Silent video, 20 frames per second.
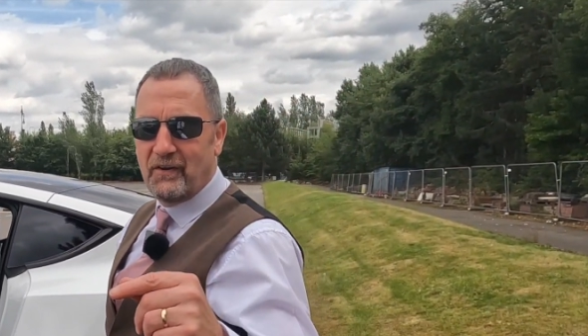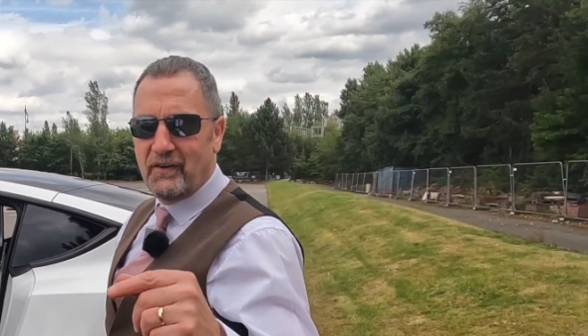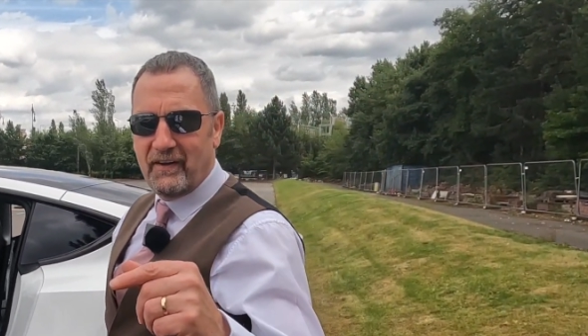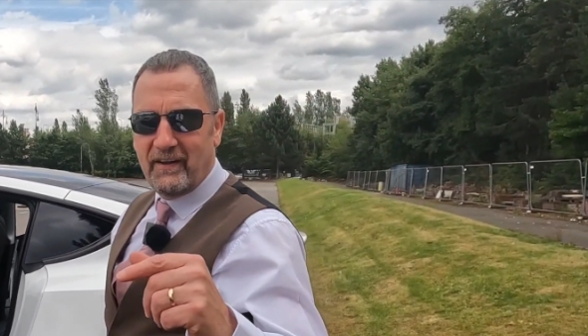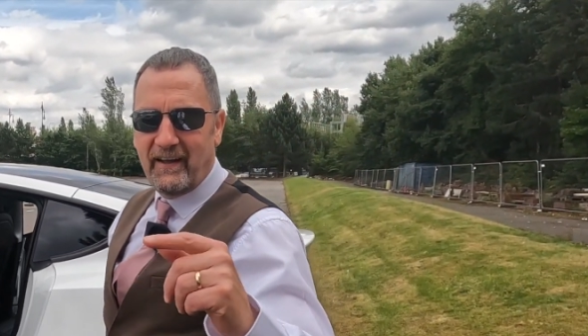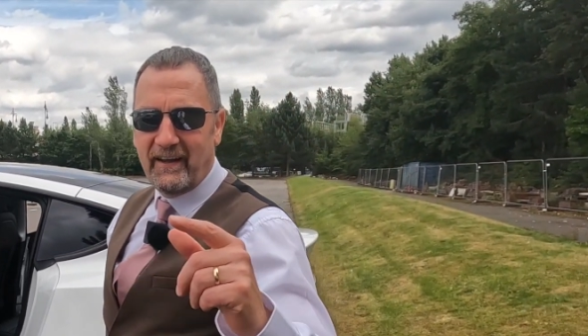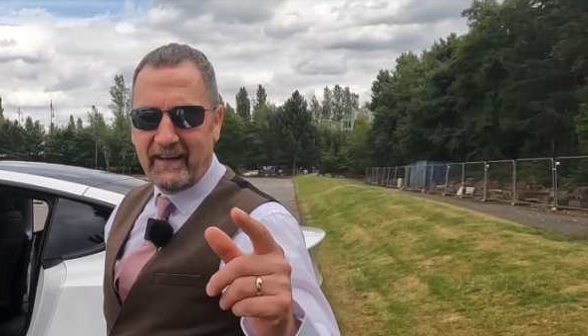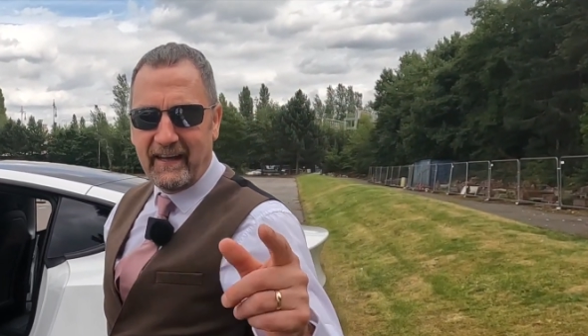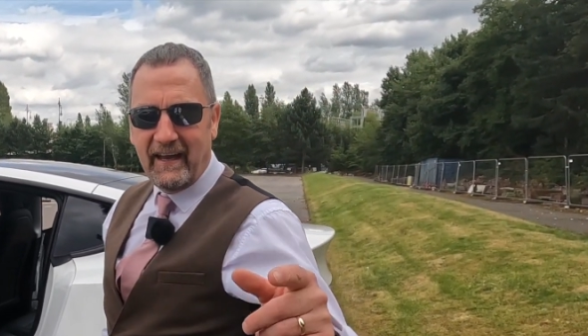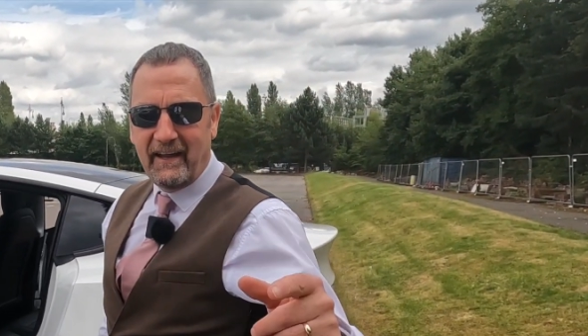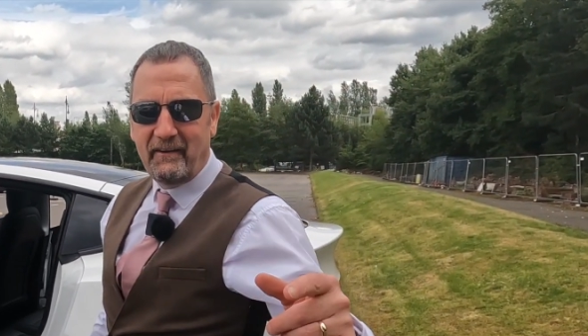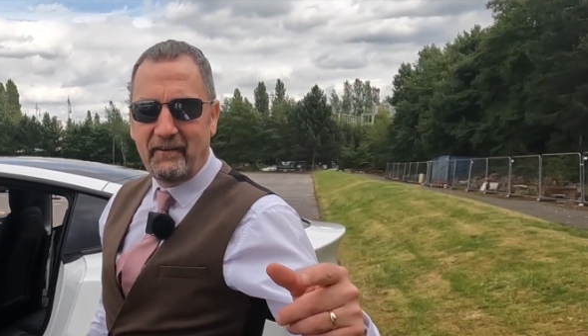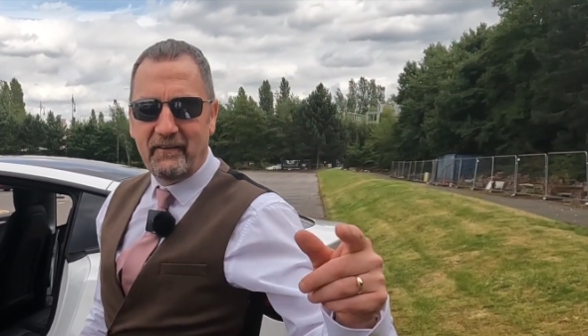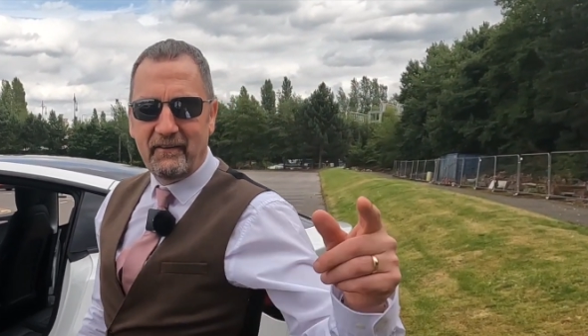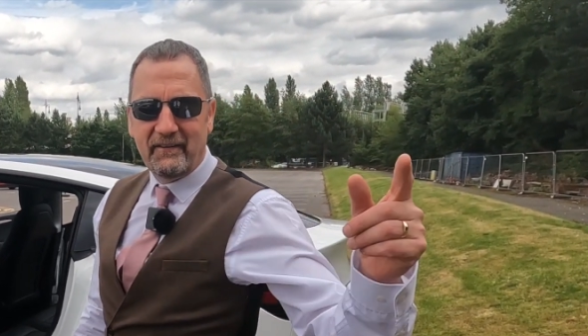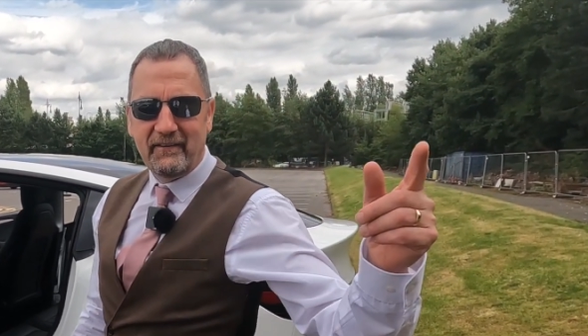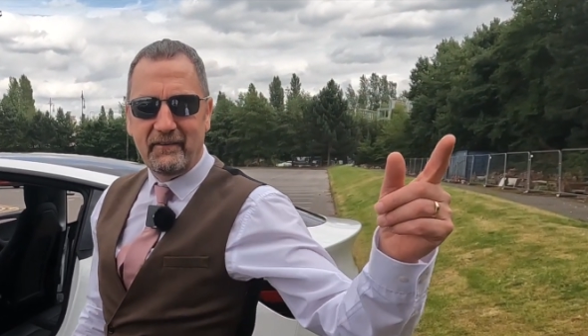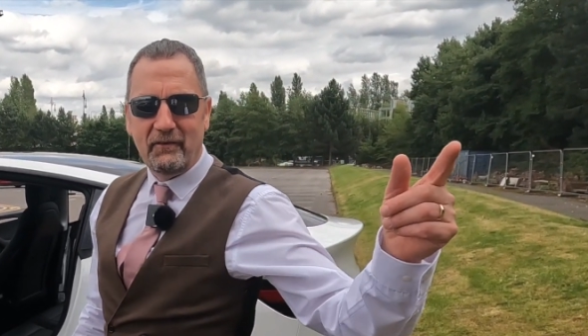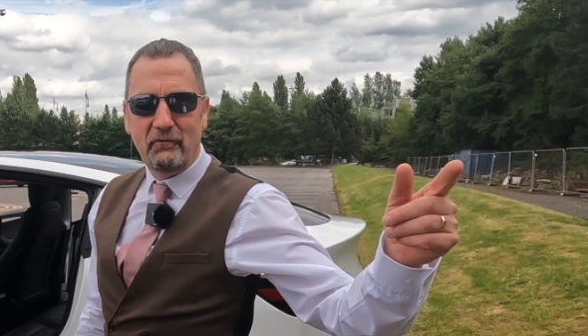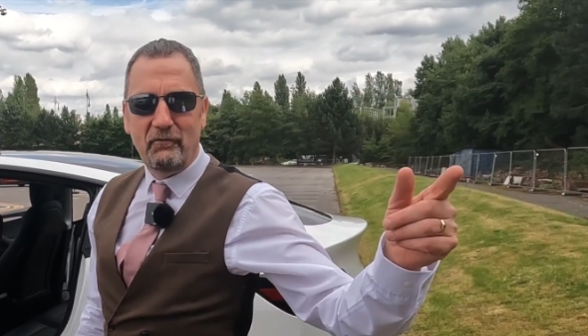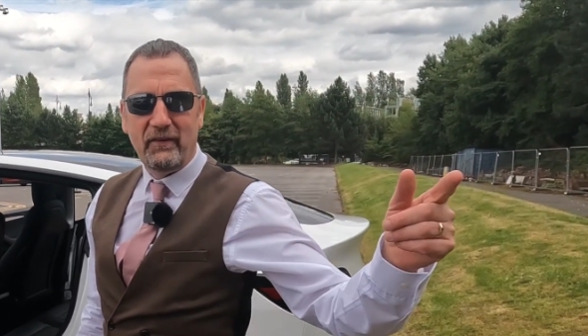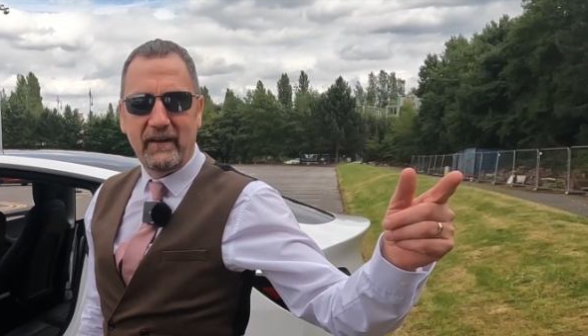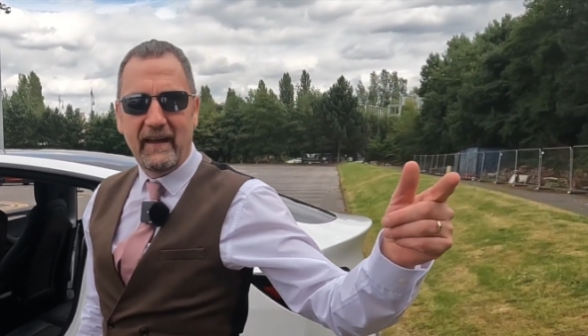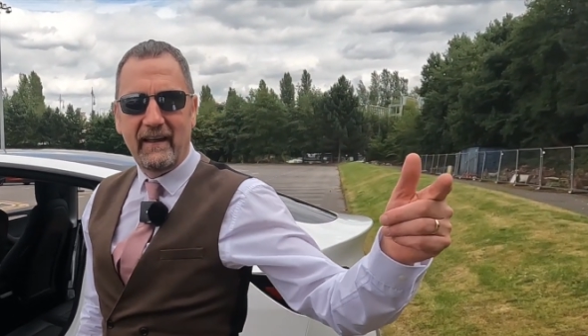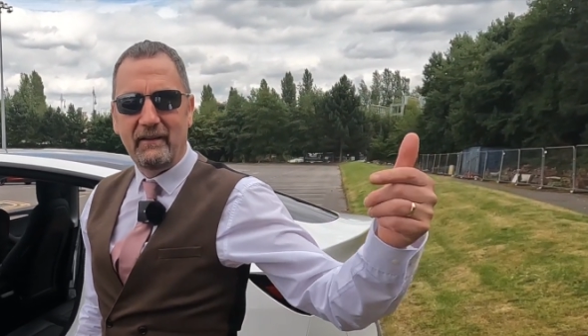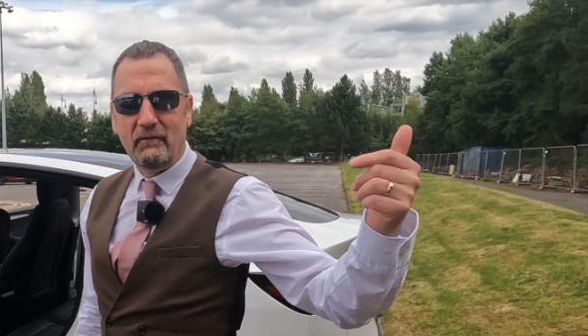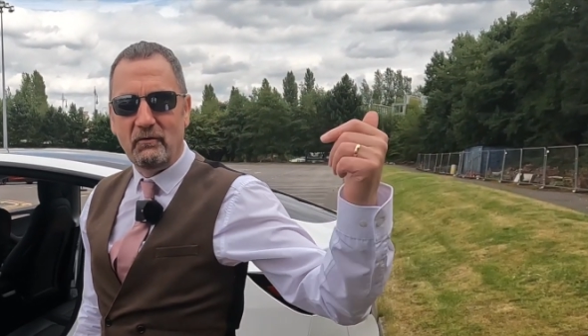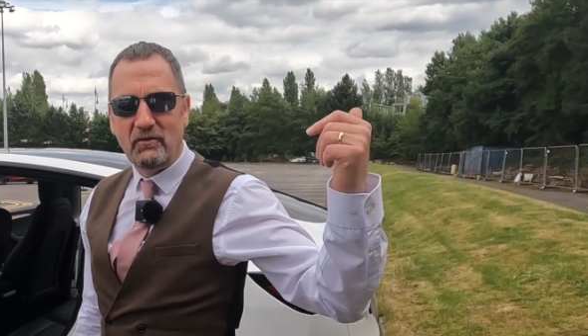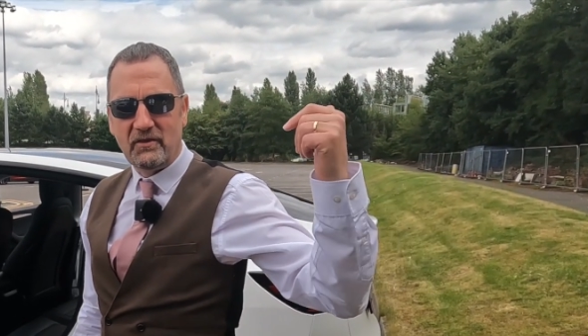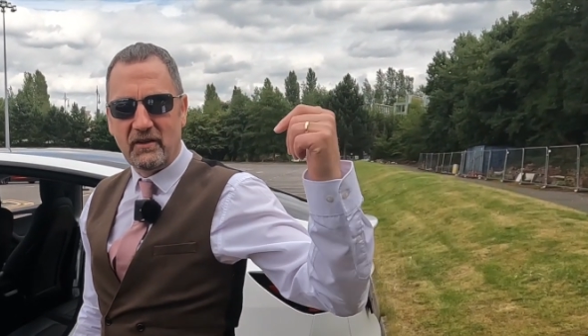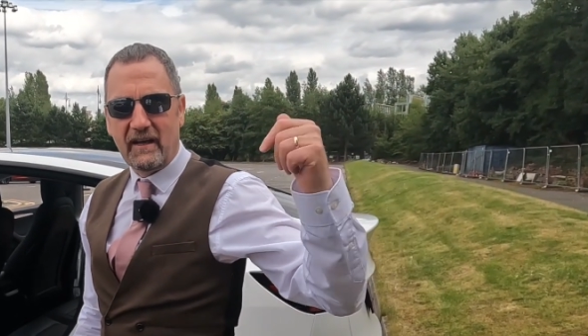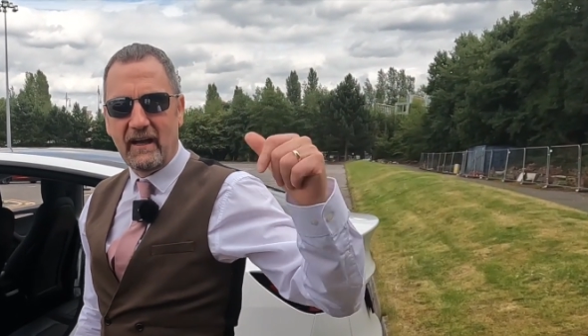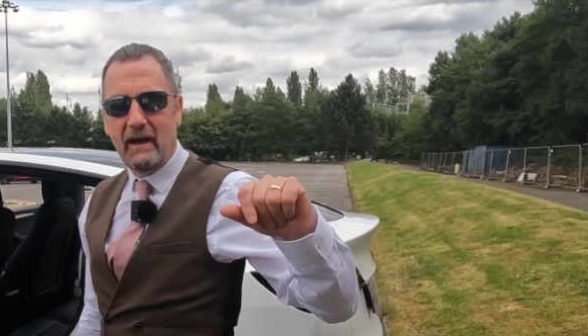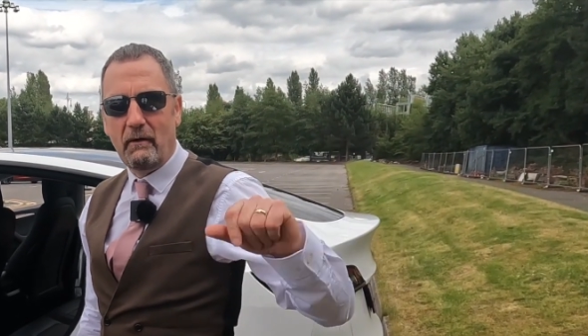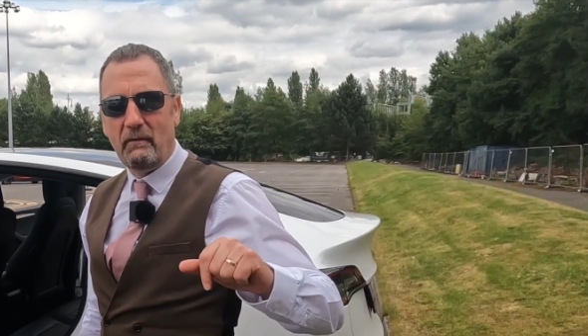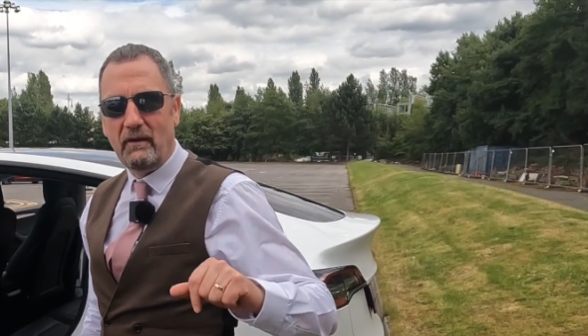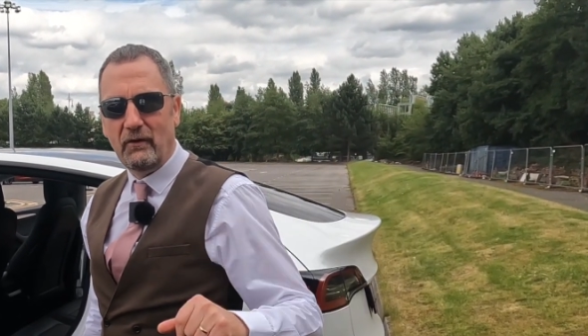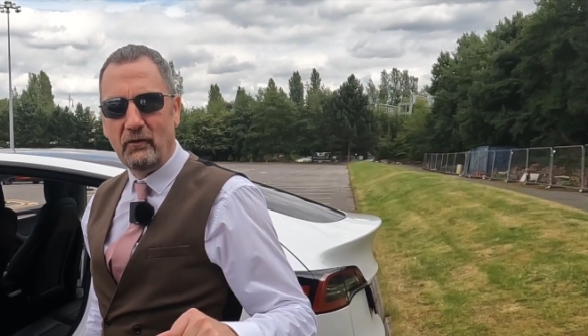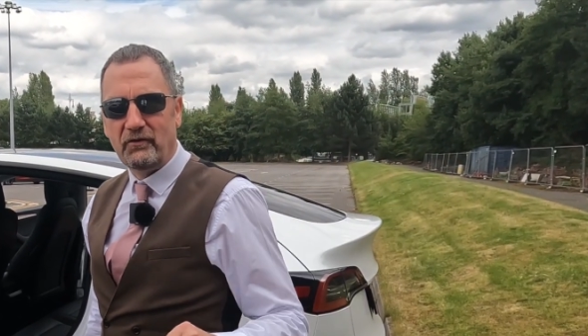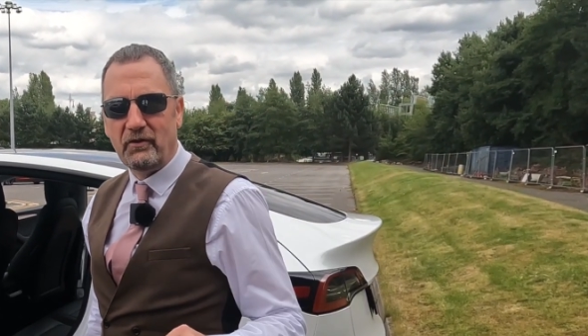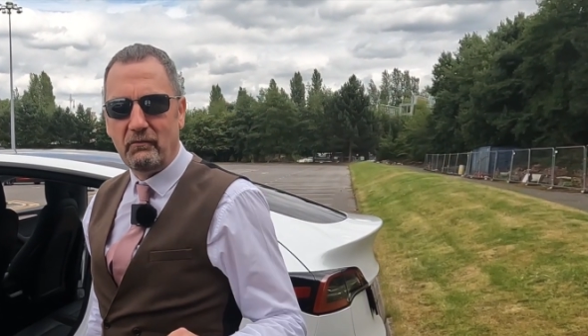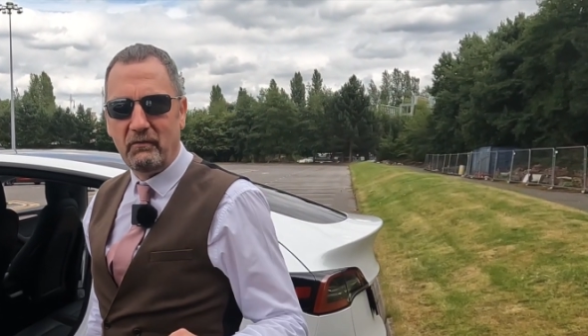again, don't forget, there was a car we looked